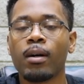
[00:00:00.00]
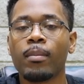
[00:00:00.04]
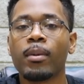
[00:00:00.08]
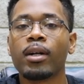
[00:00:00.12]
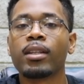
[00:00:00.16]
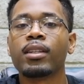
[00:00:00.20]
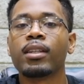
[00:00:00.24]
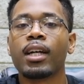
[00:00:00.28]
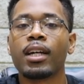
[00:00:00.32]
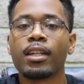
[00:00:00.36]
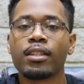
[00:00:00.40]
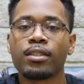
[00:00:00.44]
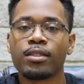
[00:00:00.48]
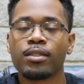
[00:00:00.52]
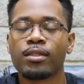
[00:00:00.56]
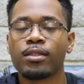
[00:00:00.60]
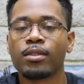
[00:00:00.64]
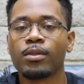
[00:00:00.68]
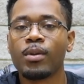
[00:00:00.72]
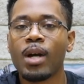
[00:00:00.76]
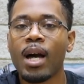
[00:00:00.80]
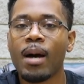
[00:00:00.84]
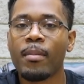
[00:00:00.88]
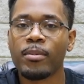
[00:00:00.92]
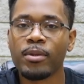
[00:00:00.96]
unless
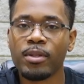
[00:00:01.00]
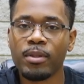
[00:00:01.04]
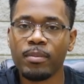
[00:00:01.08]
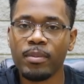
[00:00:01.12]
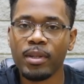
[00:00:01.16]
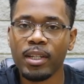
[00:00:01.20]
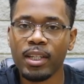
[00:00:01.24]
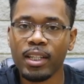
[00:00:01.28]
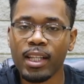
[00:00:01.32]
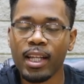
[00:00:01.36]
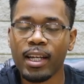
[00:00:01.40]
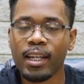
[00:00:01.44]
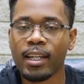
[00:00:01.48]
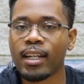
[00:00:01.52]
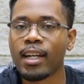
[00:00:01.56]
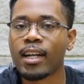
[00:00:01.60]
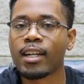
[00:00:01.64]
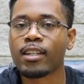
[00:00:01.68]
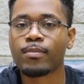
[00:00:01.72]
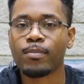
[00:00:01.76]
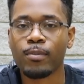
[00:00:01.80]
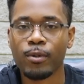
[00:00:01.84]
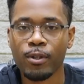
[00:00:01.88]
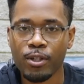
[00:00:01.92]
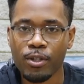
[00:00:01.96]
you happen to be like an
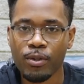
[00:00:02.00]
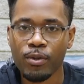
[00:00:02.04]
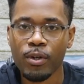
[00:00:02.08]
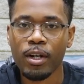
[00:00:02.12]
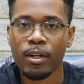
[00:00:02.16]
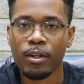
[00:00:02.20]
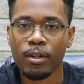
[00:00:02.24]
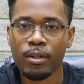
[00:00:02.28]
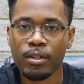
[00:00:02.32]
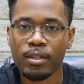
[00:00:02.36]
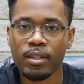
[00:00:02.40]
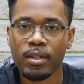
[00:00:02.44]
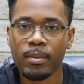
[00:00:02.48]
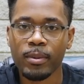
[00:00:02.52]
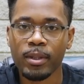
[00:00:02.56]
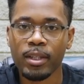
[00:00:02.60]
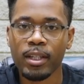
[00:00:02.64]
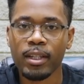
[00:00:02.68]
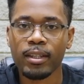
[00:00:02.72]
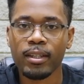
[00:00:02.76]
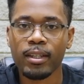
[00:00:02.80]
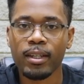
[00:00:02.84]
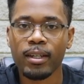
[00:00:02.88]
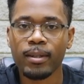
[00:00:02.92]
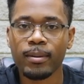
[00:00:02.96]
expert trader or something
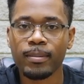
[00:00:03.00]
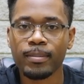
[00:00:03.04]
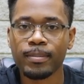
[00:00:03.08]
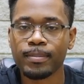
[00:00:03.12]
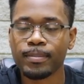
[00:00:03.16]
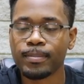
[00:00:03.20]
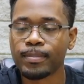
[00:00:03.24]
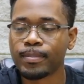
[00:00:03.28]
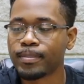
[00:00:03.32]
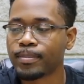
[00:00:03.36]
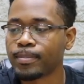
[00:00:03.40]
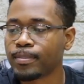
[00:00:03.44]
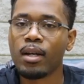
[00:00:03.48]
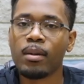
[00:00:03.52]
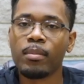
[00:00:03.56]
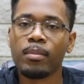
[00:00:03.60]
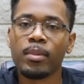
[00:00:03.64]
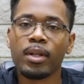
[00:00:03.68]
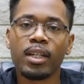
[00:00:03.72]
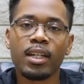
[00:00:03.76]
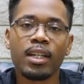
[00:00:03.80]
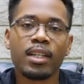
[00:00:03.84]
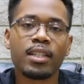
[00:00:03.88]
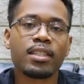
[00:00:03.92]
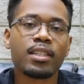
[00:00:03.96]
like that.
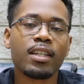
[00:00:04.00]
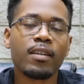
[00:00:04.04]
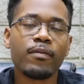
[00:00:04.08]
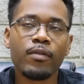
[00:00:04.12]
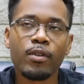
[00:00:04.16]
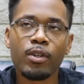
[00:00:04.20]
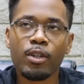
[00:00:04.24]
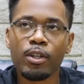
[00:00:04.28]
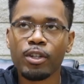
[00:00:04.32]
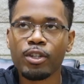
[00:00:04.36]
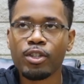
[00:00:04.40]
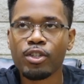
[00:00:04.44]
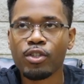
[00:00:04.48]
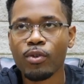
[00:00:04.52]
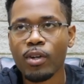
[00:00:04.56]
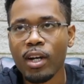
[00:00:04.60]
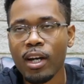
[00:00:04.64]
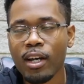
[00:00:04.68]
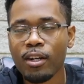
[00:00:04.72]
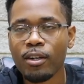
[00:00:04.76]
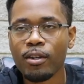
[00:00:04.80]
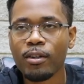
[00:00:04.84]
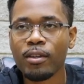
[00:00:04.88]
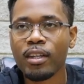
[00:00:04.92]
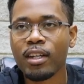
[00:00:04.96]
Because if you're a
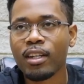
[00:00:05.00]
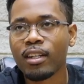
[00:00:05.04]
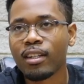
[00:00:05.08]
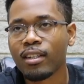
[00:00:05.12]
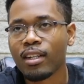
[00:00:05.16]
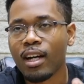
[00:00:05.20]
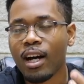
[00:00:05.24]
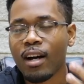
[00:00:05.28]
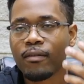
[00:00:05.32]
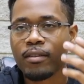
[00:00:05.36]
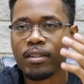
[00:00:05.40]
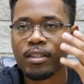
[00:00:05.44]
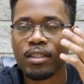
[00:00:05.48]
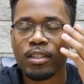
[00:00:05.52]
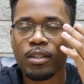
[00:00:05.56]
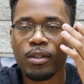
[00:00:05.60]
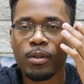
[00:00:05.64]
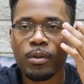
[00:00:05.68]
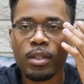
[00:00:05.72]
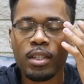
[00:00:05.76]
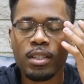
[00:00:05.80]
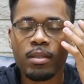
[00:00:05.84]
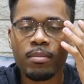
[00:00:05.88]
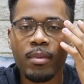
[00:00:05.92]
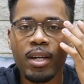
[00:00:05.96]
trader, then obviously you
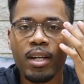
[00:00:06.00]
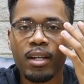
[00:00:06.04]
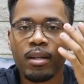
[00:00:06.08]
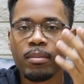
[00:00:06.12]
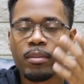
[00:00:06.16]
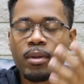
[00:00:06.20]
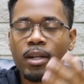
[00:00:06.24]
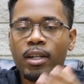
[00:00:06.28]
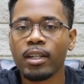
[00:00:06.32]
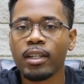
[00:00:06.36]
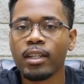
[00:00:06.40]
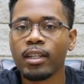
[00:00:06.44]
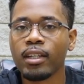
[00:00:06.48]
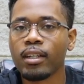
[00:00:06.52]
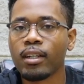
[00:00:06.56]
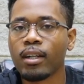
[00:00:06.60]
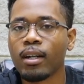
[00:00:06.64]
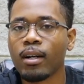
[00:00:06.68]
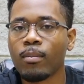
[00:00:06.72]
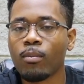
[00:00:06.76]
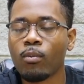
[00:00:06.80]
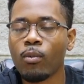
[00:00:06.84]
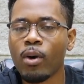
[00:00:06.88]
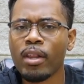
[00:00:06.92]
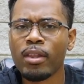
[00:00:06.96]
can just make money,
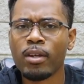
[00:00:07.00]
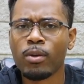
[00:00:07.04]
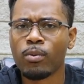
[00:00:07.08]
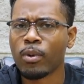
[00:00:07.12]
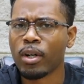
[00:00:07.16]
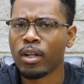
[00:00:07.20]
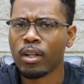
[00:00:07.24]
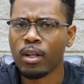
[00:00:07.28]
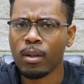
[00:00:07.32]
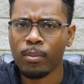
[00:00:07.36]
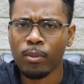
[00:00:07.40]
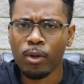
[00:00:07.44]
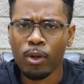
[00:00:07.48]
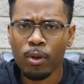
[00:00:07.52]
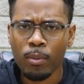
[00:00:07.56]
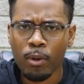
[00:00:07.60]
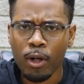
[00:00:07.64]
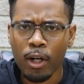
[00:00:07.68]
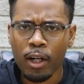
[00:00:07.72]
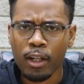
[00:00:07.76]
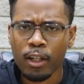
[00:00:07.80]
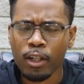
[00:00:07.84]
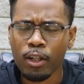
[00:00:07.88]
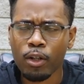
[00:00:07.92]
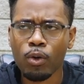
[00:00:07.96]
whether we're in a bull
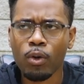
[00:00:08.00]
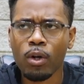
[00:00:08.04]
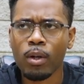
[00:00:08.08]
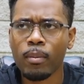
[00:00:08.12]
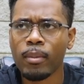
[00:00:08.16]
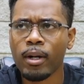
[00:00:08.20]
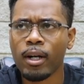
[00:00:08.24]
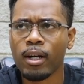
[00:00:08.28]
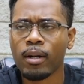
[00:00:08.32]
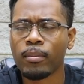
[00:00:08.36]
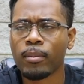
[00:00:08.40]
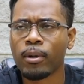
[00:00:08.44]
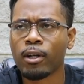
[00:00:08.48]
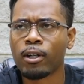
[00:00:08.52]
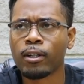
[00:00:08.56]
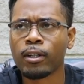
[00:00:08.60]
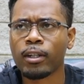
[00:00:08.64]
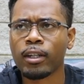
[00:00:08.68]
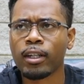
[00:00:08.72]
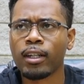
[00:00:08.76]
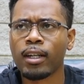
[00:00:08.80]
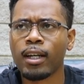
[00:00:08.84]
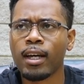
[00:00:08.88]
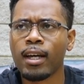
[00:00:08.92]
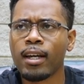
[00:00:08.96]
market or a bear
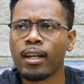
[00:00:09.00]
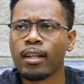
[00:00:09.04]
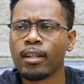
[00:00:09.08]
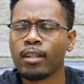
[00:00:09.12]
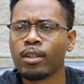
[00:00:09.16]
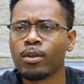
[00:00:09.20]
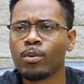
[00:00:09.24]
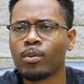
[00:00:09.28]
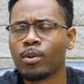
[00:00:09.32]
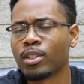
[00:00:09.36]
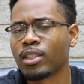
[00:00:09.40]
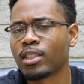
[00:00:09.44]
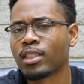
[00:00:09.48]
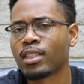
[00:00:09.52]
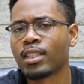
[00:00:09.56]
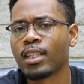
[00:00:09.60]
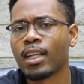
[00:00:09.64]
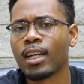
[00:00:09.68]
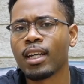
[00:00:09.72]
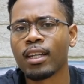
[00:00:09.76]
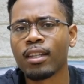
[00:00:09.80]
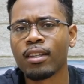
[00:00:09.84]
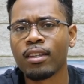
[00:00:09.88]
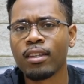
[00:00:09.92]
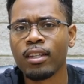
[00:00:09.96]
market, and just
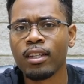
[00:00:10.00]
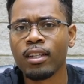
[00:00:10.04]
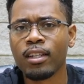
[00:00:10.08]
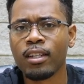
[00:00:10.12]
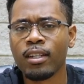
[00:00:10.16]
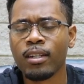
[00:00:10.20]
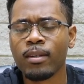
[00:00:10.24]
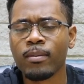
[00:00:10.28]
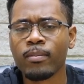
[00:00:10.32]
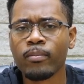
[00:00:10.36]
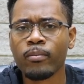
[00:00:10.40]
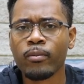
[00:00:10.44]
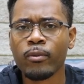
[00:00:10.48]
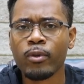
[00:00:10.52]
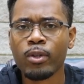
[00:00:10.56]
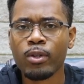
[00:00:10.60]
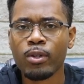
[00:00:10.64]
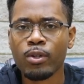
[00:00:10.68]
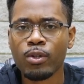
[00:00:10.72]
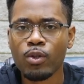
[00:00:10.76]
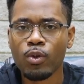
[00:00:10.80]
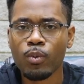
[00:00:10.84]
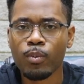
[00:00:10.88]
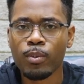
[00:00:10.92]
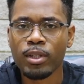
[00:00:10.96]
take the
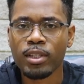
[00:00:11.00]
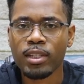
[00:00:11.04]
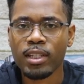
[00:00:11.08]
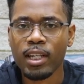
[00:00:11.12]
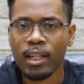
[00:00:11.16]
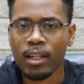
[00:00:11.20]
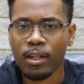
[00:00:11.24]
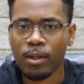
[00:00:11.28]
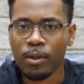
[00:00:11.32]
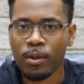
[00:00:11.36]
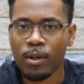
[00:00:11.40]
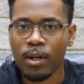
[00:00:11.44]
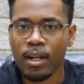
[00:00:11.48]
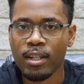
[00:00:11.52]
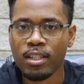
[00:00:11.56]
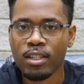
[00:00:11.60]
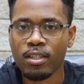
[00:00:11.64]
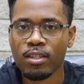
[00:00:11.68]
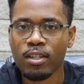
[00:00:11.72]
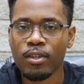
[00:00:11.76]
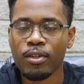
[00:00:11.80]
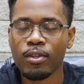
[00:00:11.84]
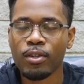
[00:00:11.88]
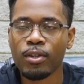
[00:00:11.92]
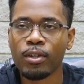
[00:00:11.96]
super cycle as
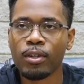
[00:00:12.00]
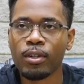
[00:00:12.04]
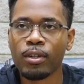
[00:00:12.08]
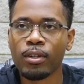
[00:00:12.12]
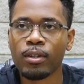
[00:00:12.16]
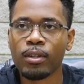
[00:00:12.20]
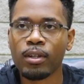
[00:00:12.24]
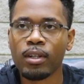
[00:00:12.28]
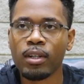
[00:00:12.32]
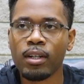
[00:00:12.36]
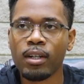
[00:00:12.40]
another